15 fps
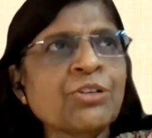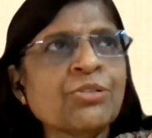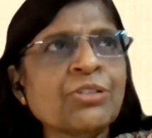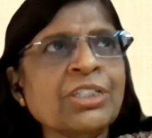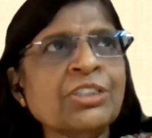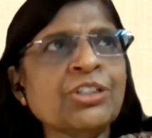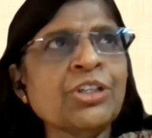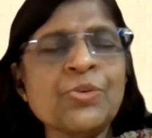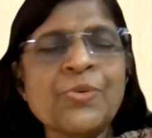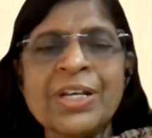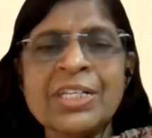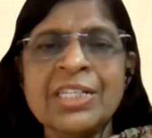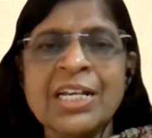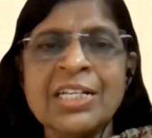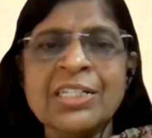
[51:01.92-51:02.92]
know in the
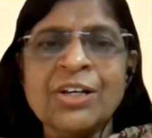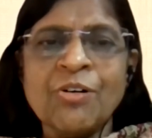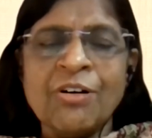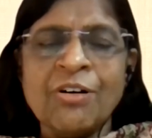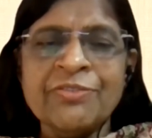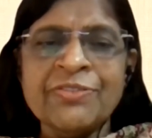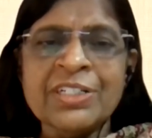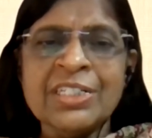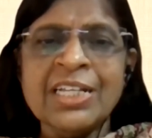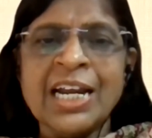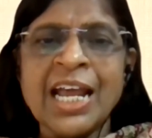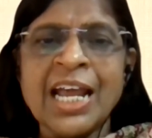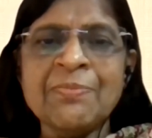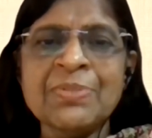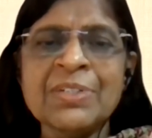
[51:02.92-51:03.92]
US there's a conference
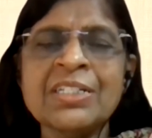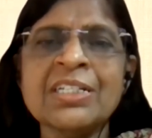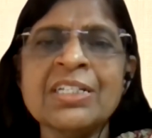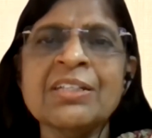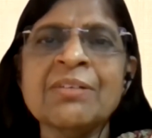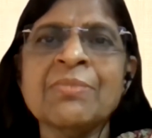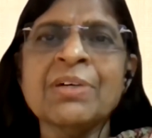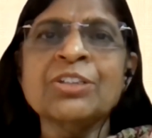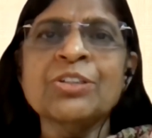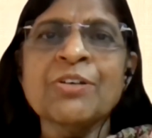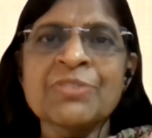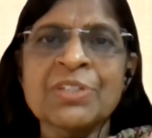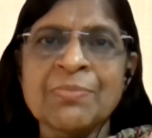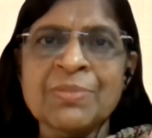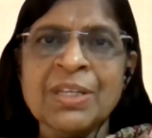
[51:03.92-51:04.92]
that happens in the month
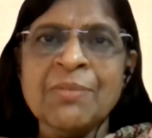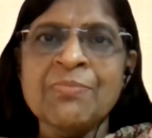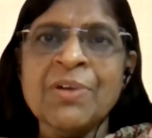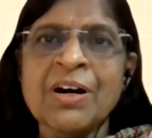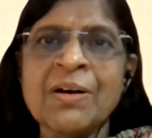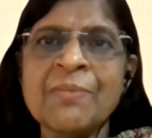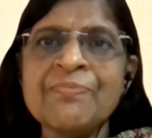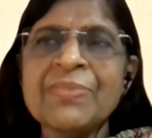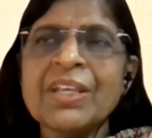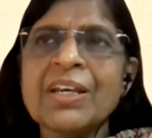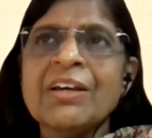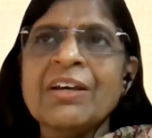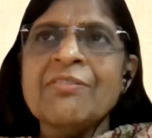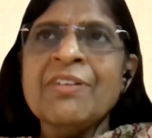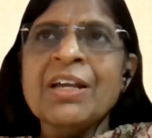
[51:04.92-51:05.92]
of September,
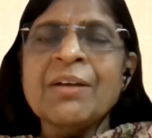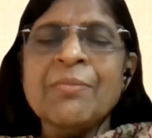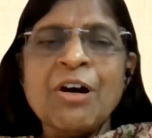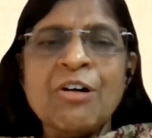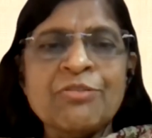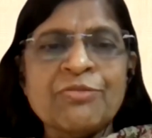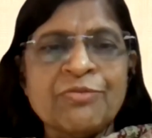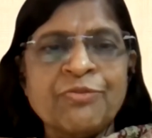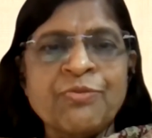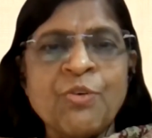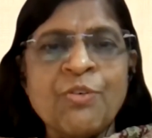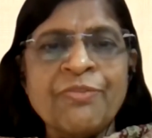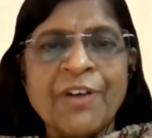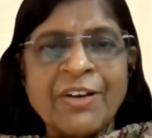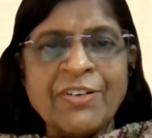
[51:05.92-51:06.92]
where about
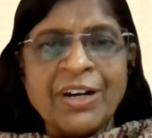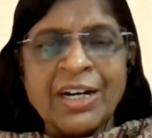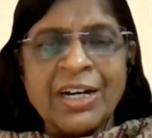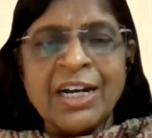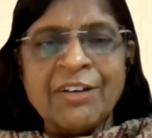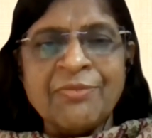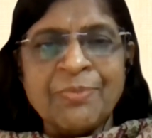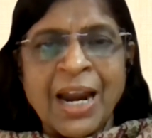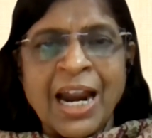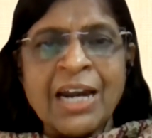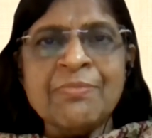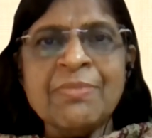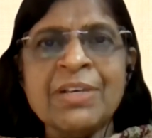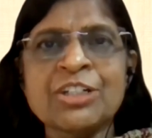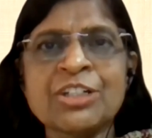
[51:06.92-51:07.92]
400-500
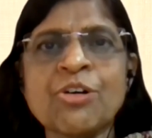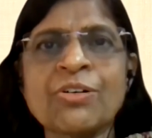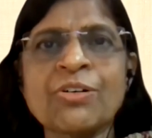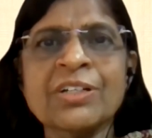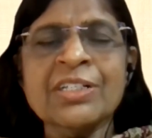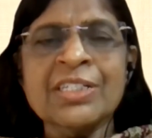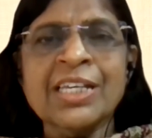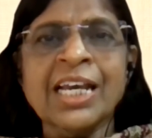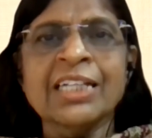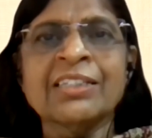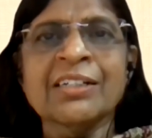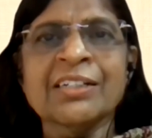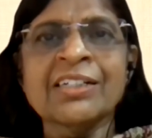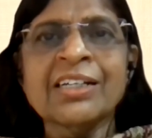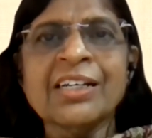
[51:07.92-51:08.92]
plant-based doctors
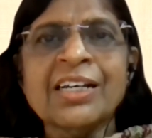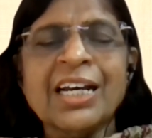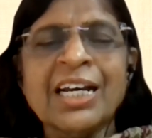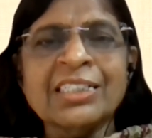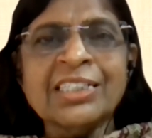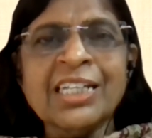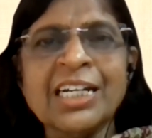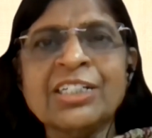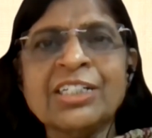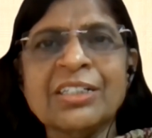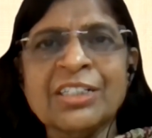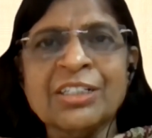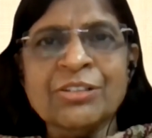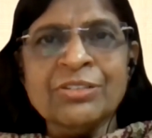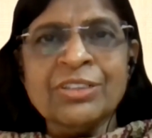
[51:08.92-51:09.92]
gather, and then
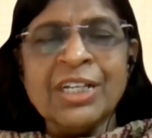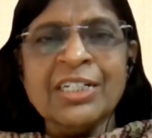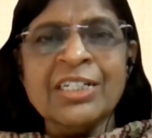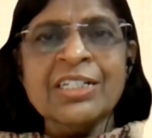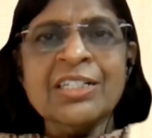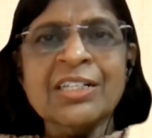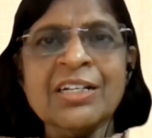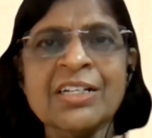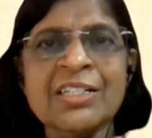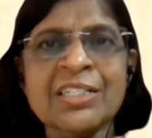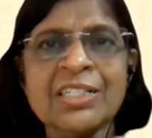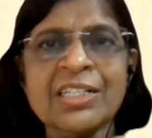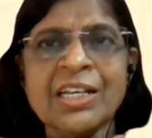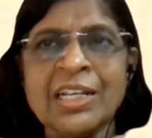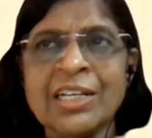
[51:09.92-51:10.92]
they
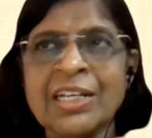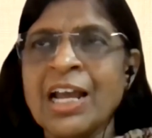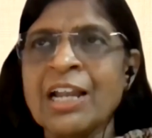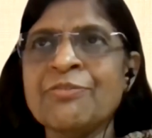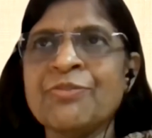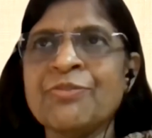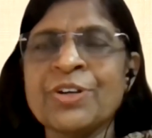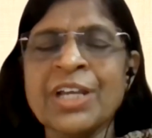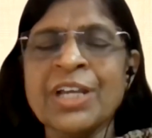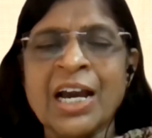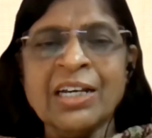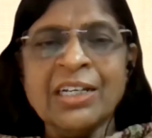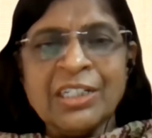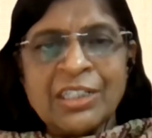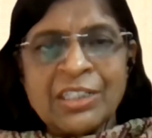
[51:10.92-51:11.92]
discuss in
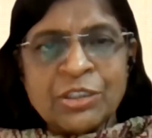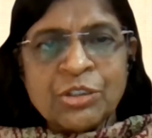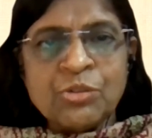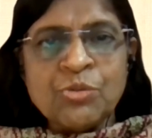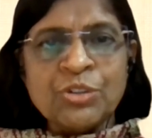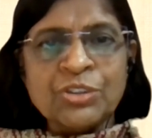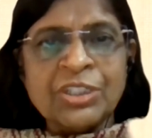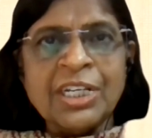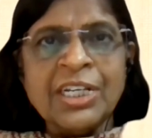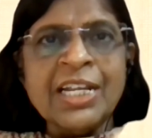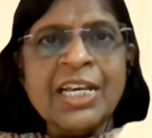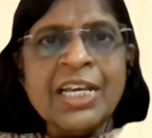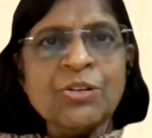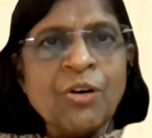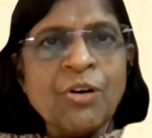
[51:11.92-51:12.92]
California 2 or 3
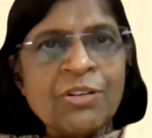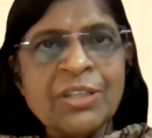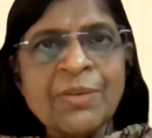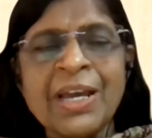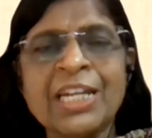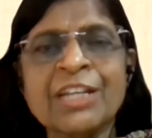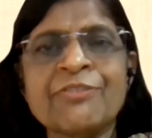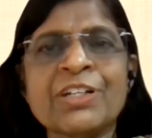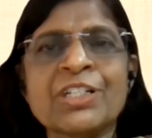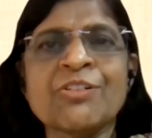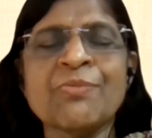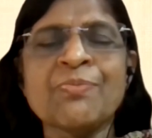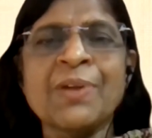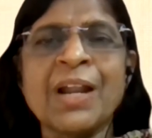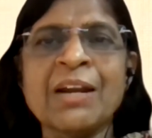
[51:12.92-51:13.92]
days all the benefits
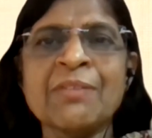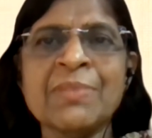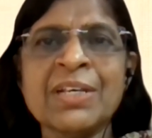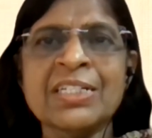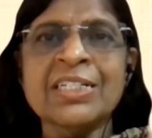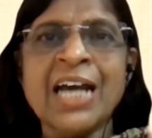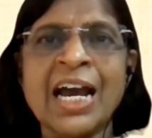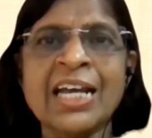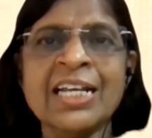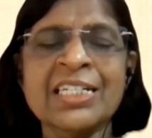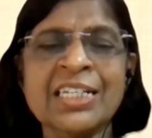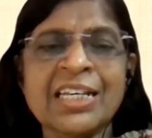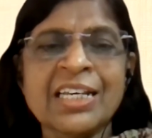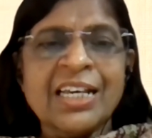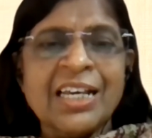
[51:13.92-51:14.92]
of plant-based
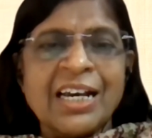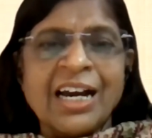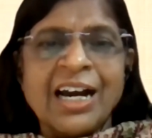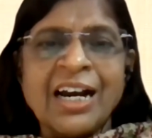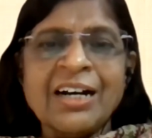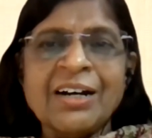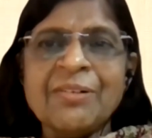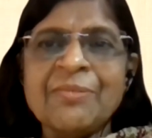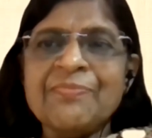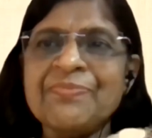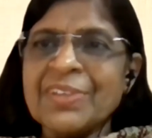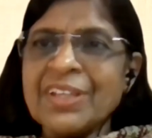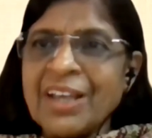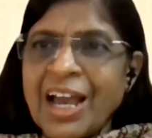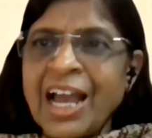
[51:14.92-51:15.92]
diet.
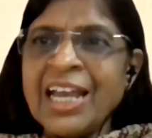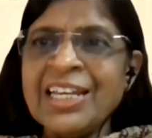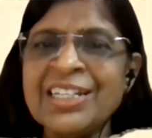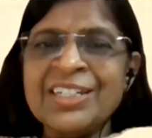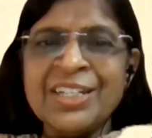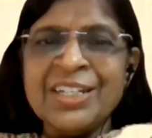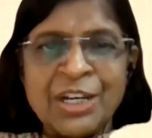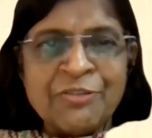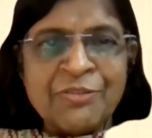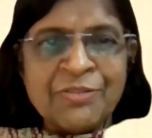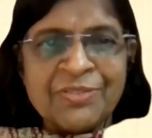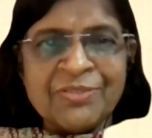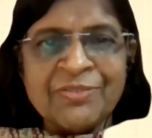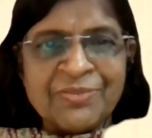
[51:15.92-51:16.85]
I really